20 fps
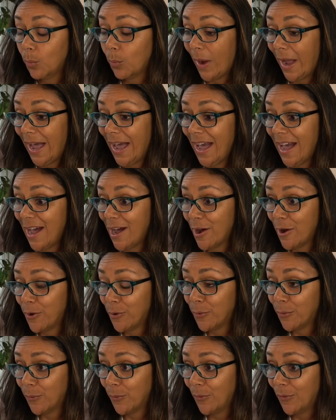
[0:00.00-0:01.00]

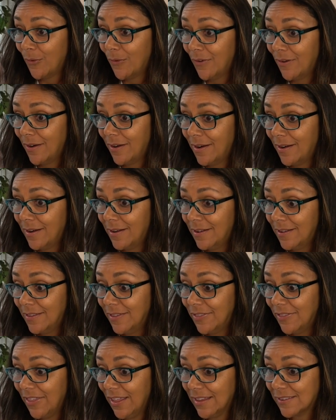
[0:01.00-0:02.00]
Wow.
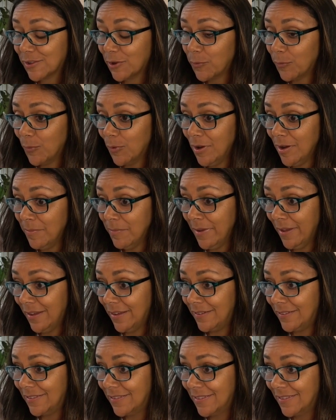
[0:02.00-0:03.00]
That's a
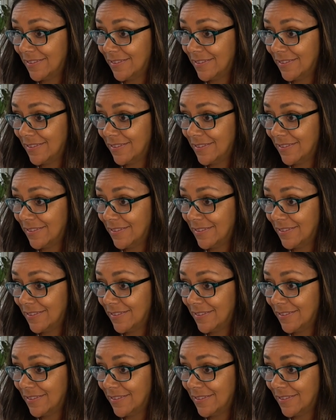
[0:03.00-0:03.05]
woman.